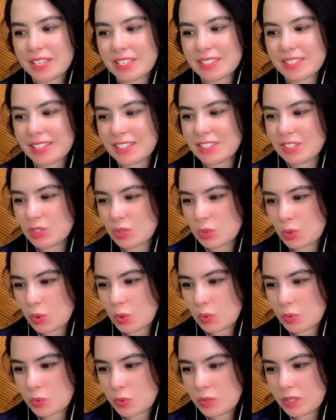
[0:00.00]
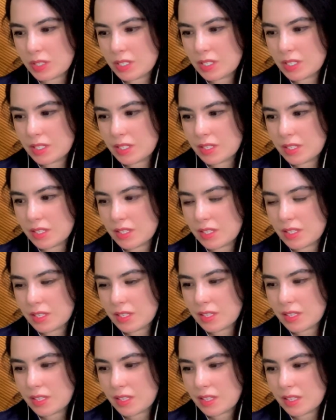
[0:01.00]
Is that stone?
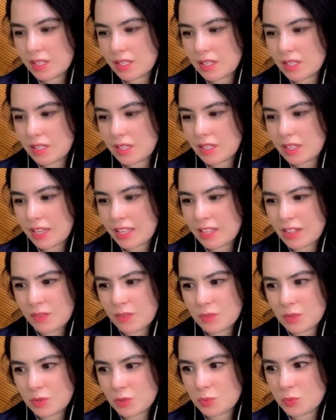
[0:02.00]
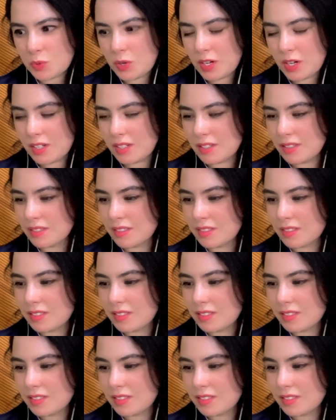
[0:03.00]
I love those walls.